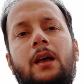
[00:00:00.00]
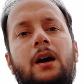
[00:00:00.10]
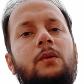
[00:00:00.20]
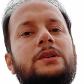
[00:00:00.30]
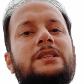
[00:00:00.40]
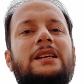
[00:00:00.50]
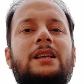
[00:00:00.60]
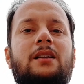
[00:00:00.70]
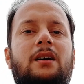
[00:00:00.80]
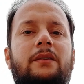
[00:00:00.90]
which
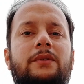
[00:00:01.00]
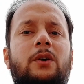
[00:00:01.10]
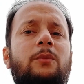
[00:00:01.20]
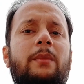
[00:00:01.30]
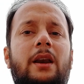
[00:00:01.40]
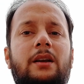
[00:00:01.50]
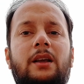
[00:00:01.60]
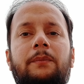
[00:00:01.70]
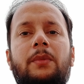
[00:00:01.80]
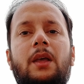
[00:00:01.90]
telegraphed humanity